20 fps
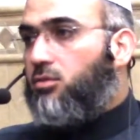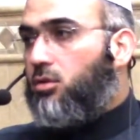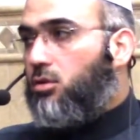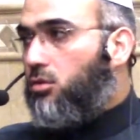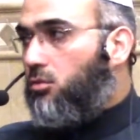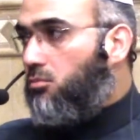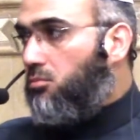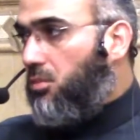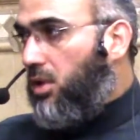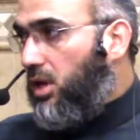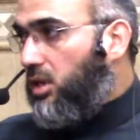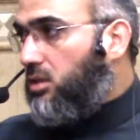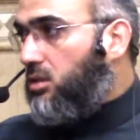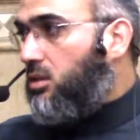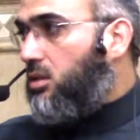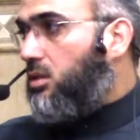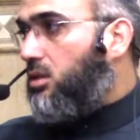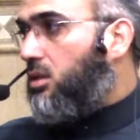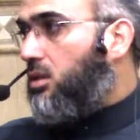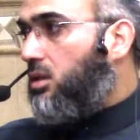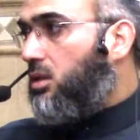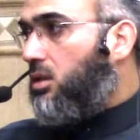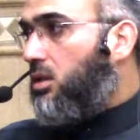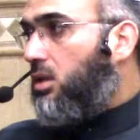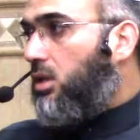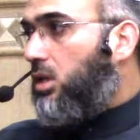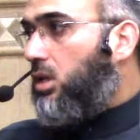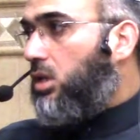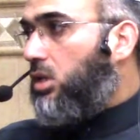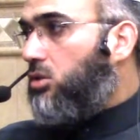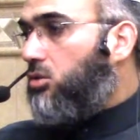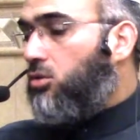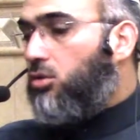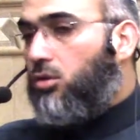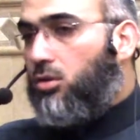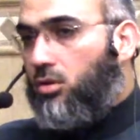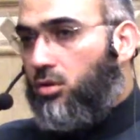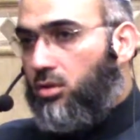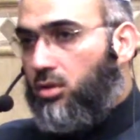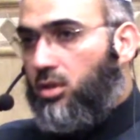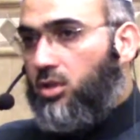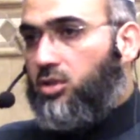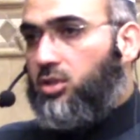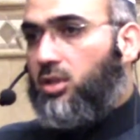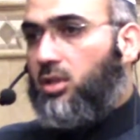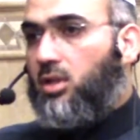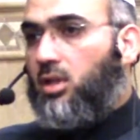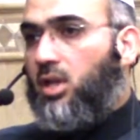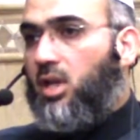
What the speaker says: commit to your condition.